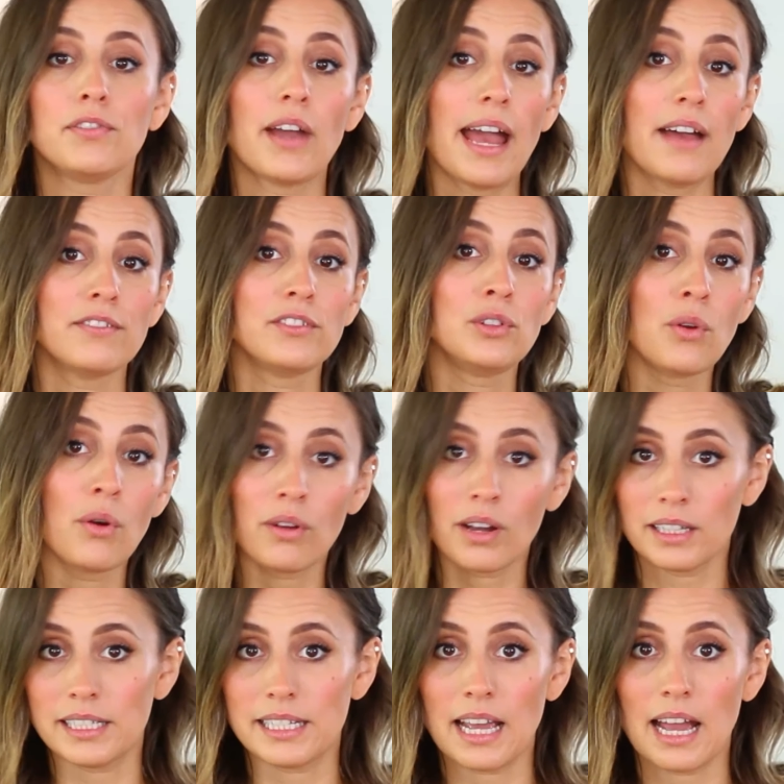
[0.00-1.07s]
If you have
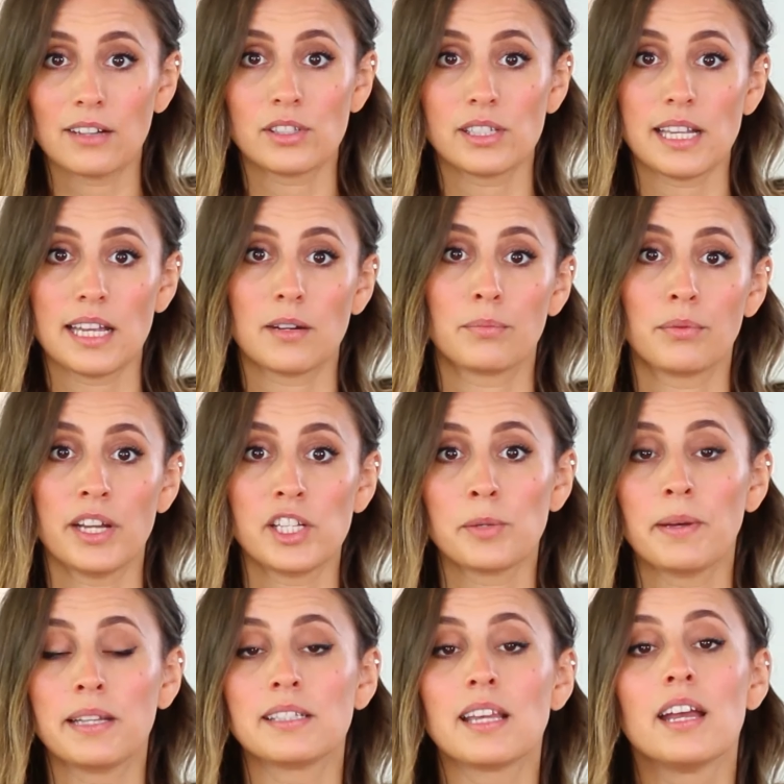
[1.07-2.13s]
no idea how to set up
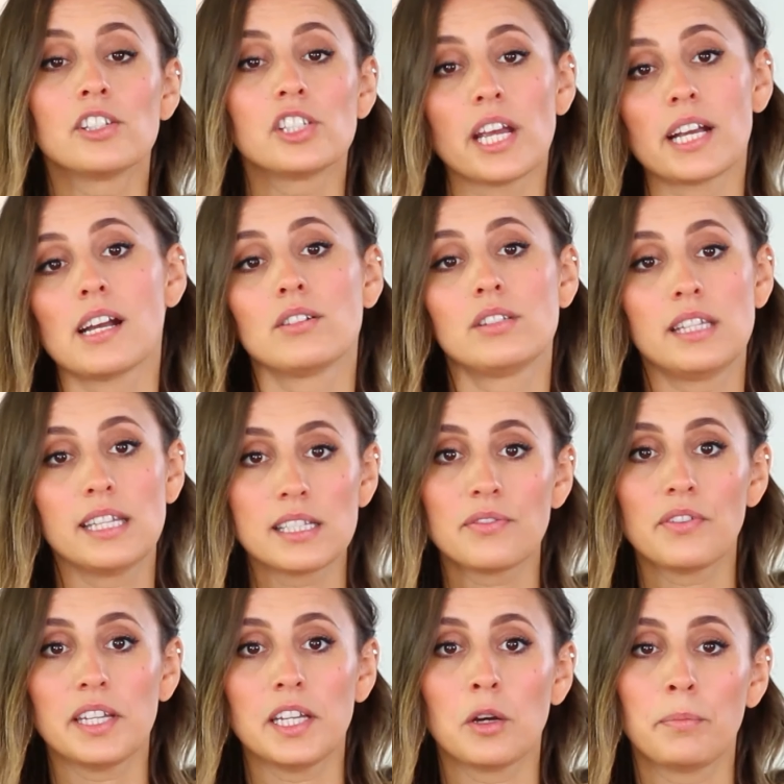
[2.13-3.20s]
rich pins, check out
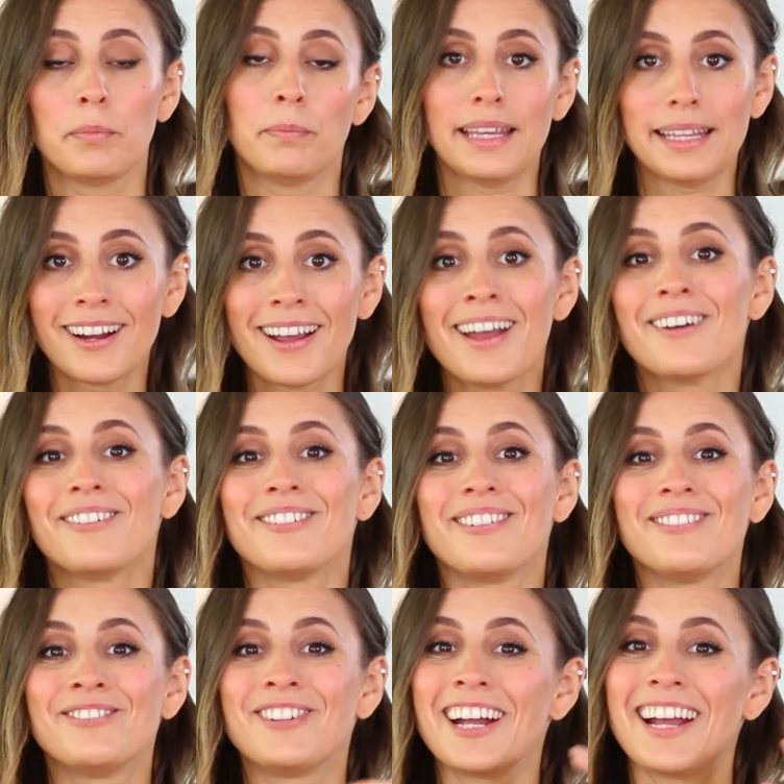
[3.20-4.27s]
this video here
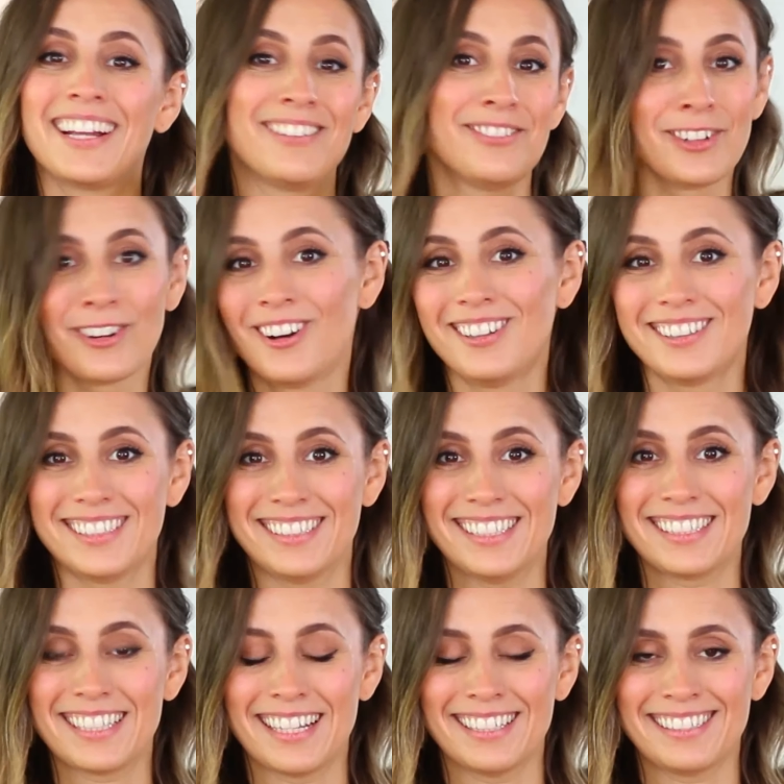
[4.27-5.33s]
where I give you all the
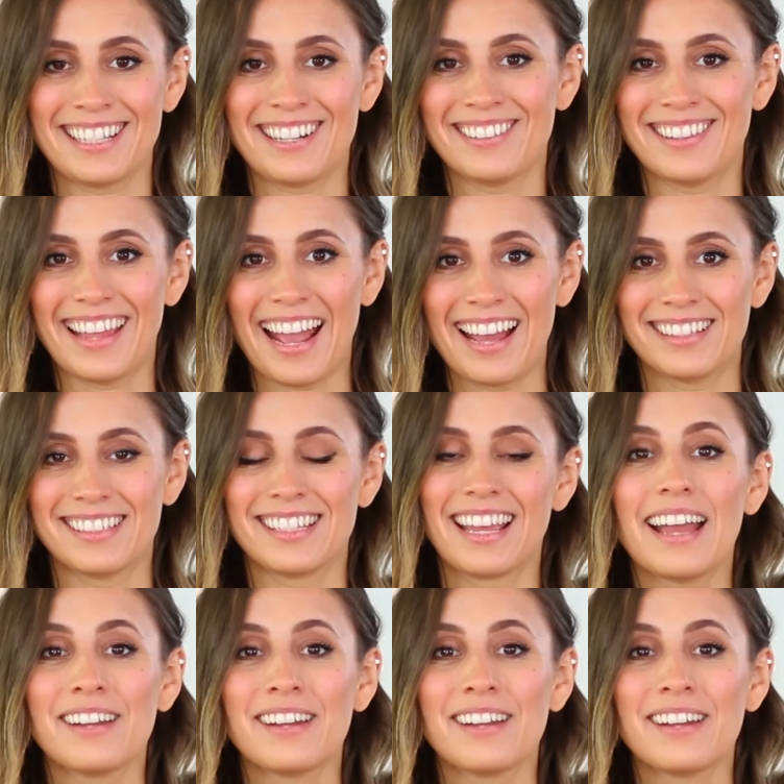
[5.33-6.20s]
details on that.